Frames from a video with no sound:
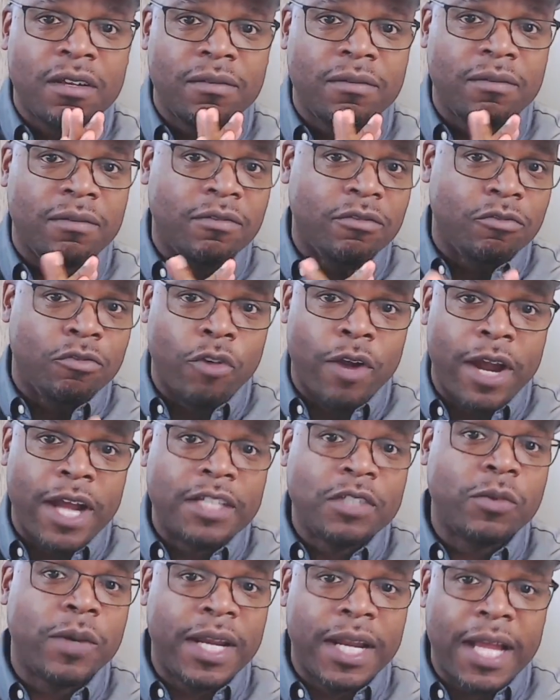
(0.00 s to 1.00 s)

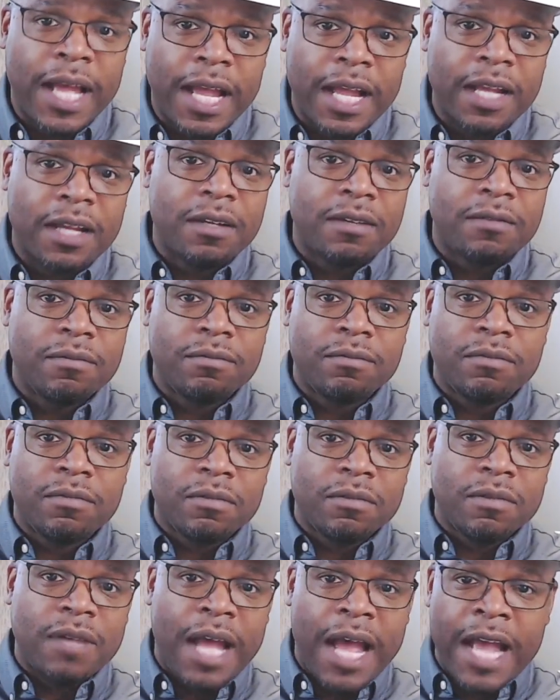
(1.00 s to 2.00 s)
graduated
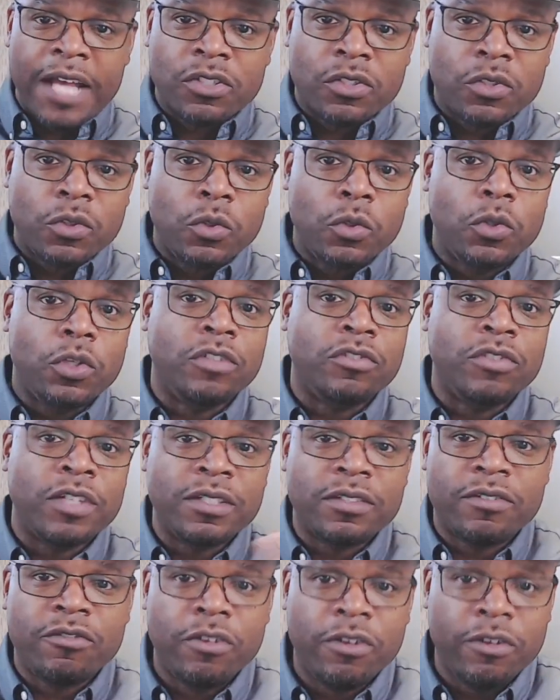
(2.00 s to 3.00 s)
high school, you just
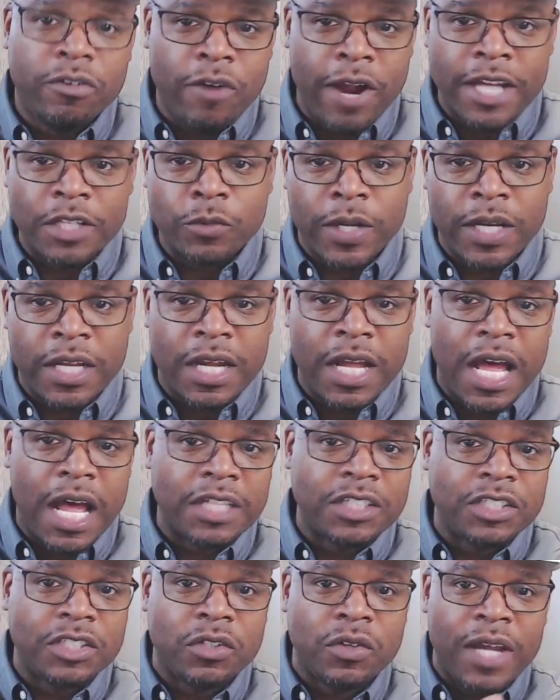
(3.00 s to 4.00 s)
graduated college, you don't
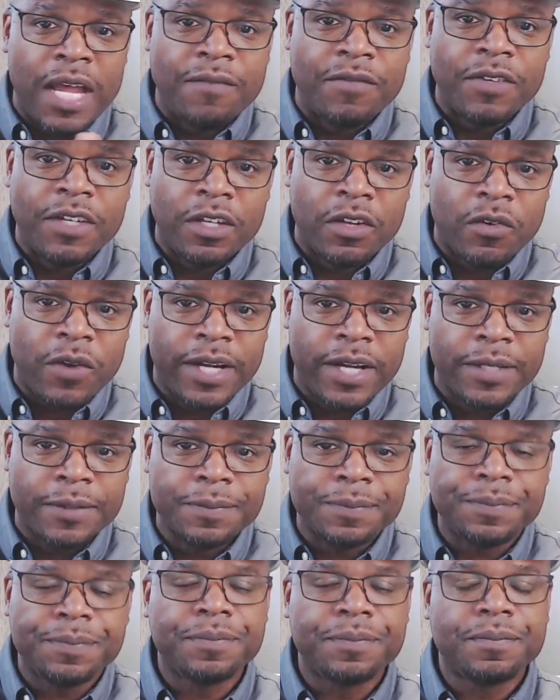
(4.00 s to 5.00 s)
have any credit,
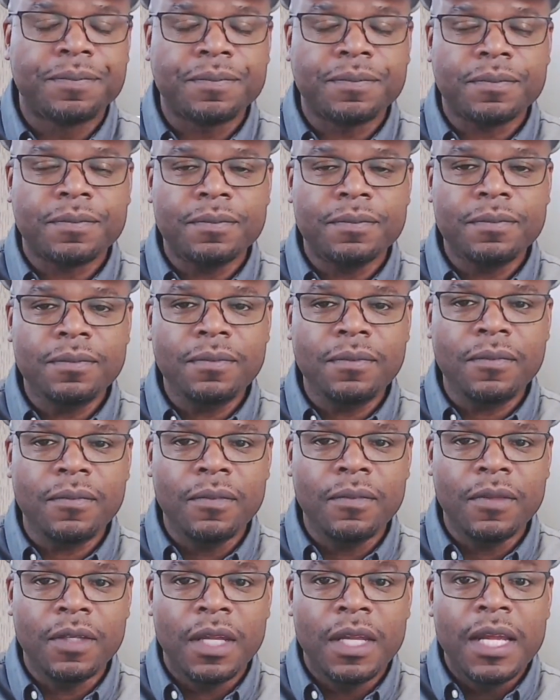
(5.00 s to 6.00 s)

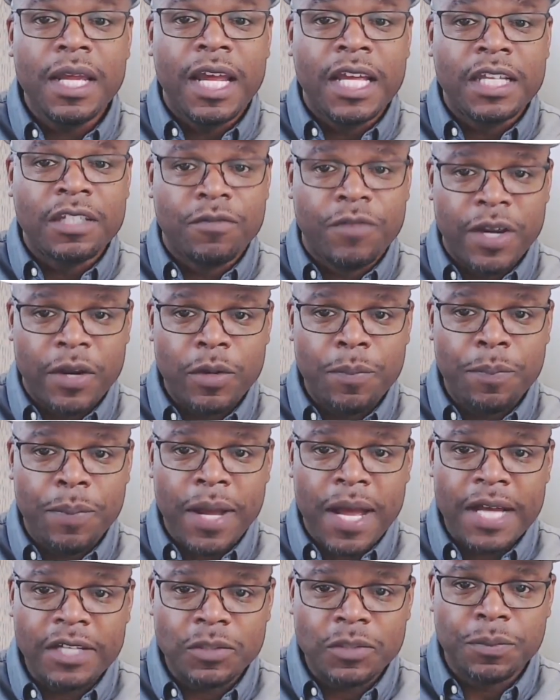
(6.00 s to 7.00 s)
it's very
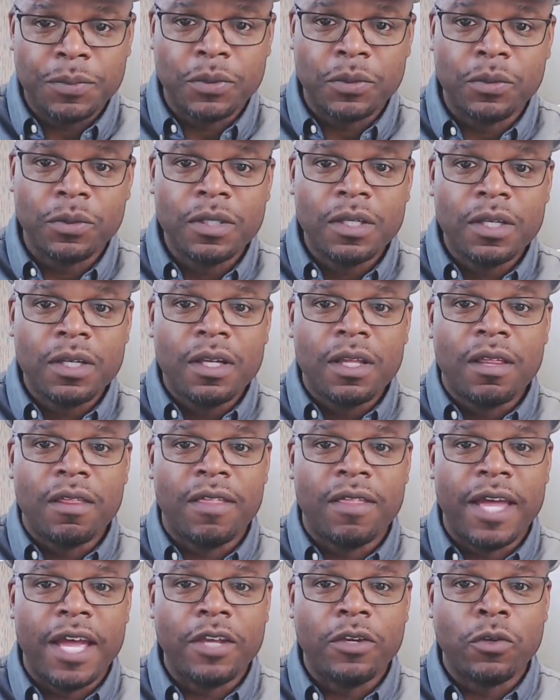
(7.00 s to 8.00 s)
possible that
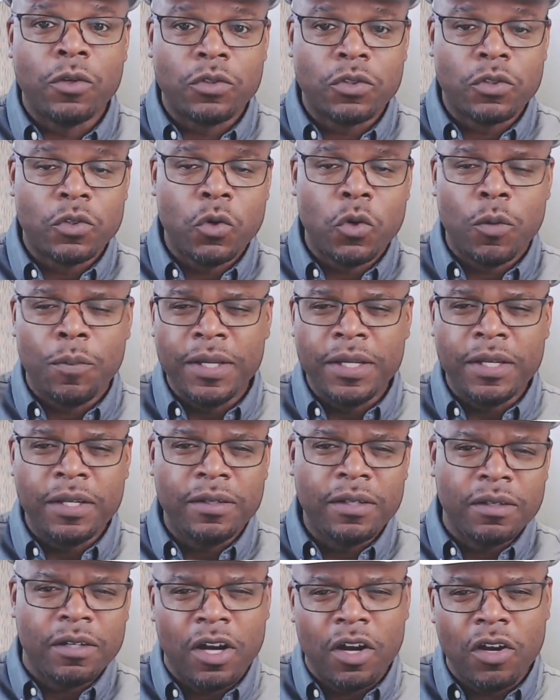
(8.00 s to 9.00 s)
your score will be
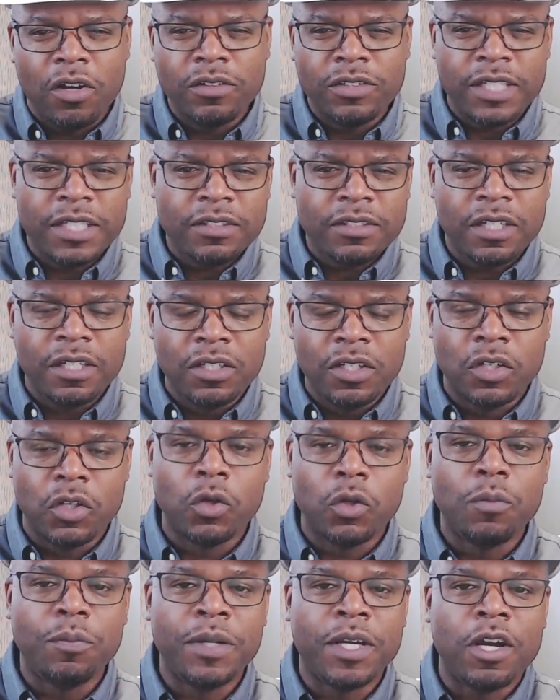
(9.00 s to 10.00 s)
hurt just a little
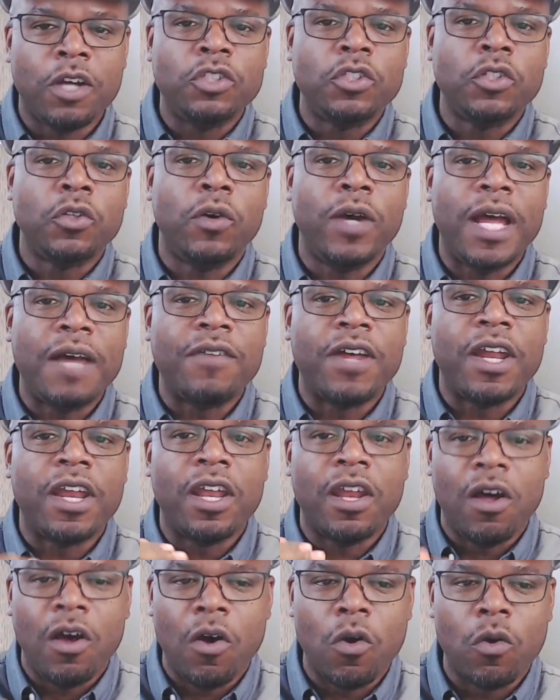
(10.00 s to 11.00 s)
because you don't have a
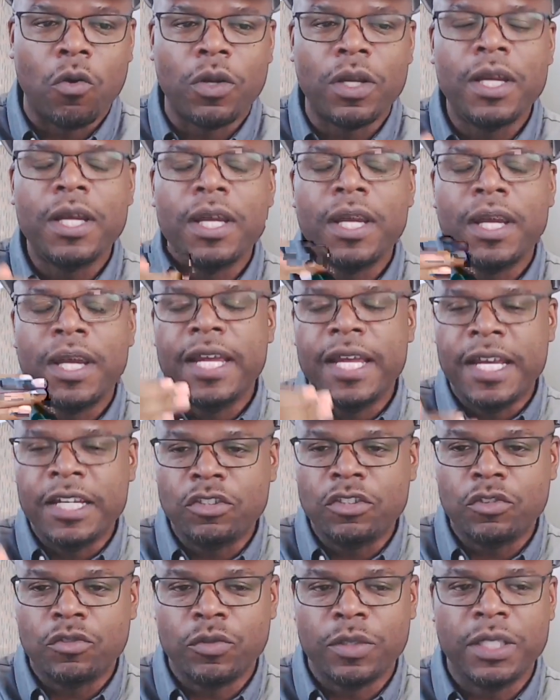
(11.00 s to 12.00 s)
long
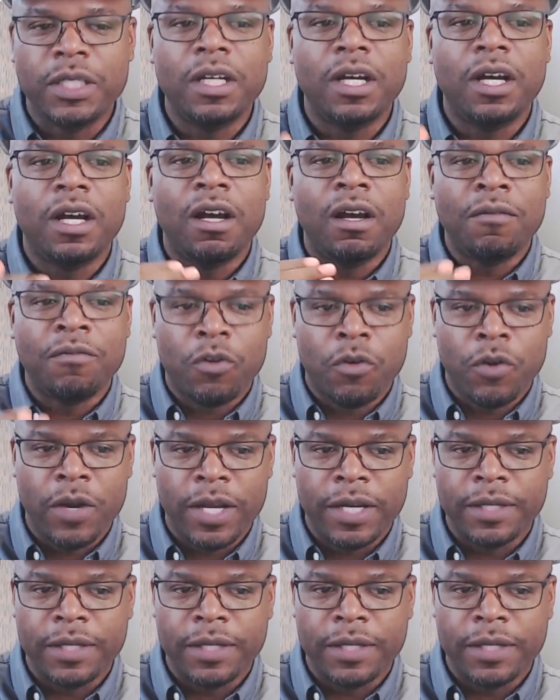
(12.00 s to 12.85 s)
history of credit.